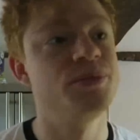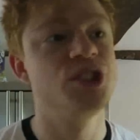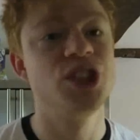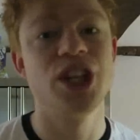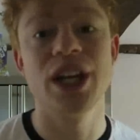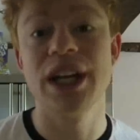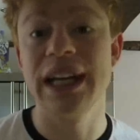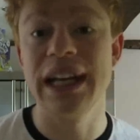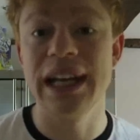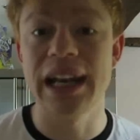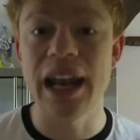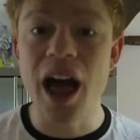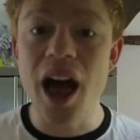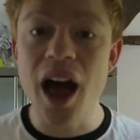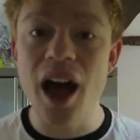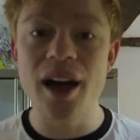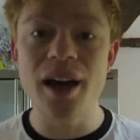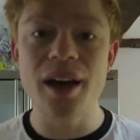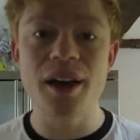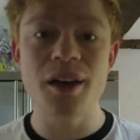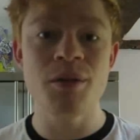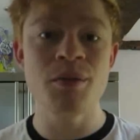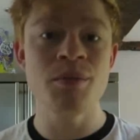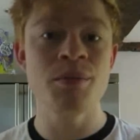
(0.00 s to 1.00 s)
chili
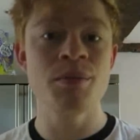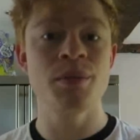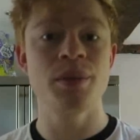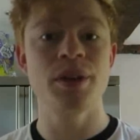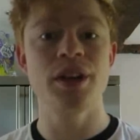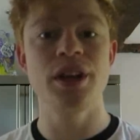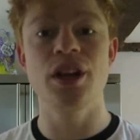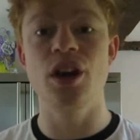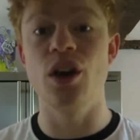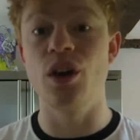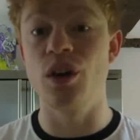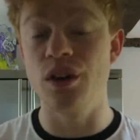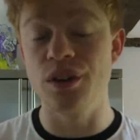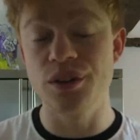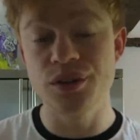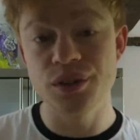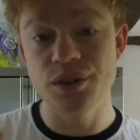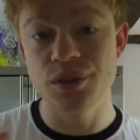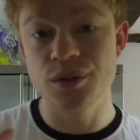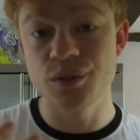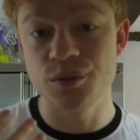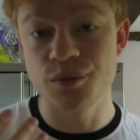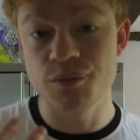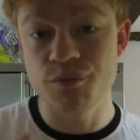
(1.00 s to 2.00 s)
lime, you know,
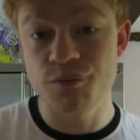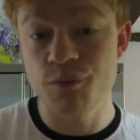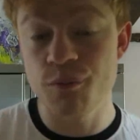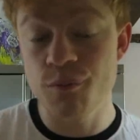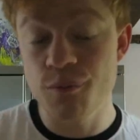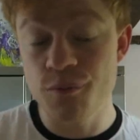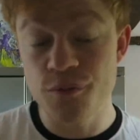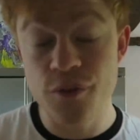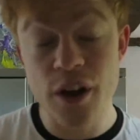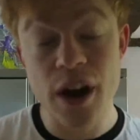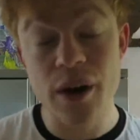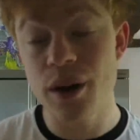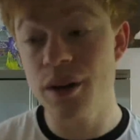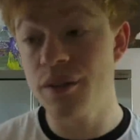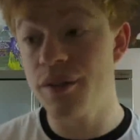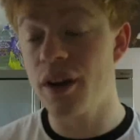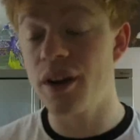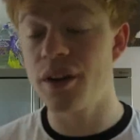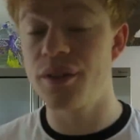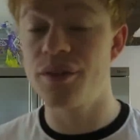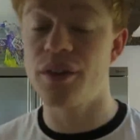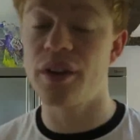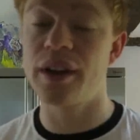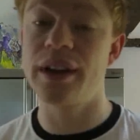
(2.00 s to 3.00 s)
very
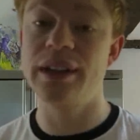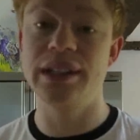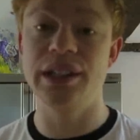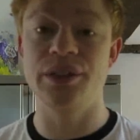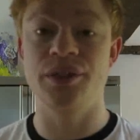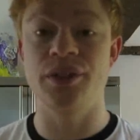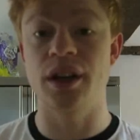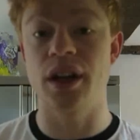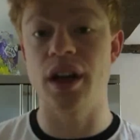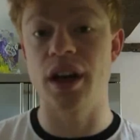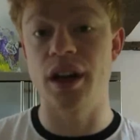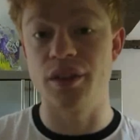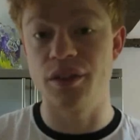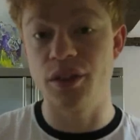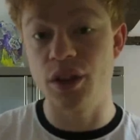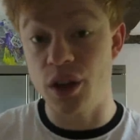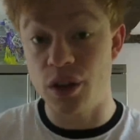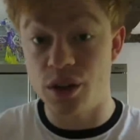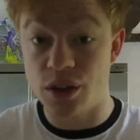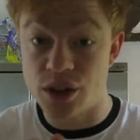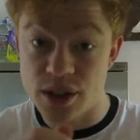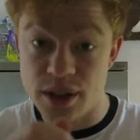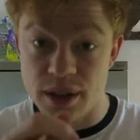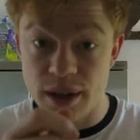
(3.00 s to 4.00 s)
different kind of, you
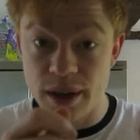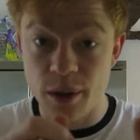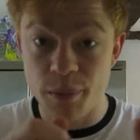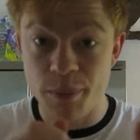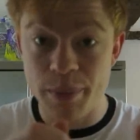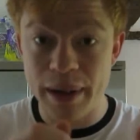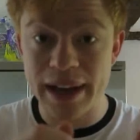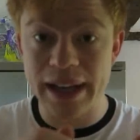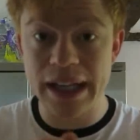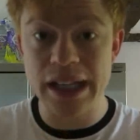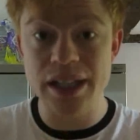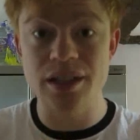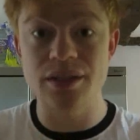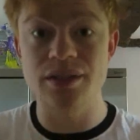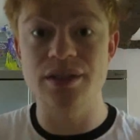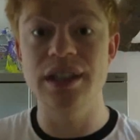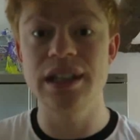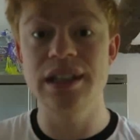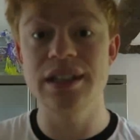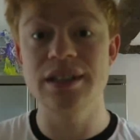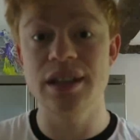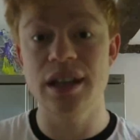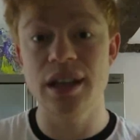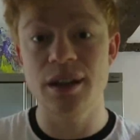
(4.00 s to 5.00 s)
know, just little packets of
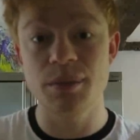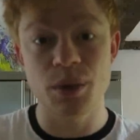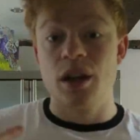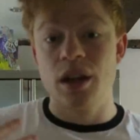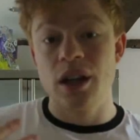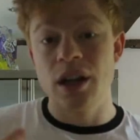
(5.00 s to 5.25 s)
seasoning.